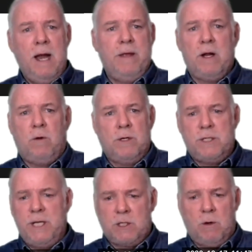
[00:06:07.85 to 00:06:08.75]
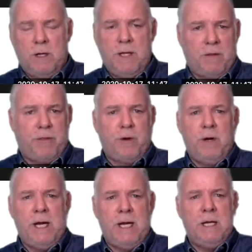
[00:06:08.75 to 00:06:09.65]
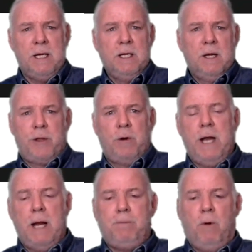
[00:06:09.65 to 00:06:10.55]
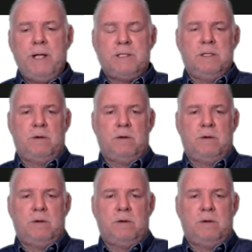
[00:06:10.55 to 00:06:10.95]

And then, of course, they scored, I think, 38 points.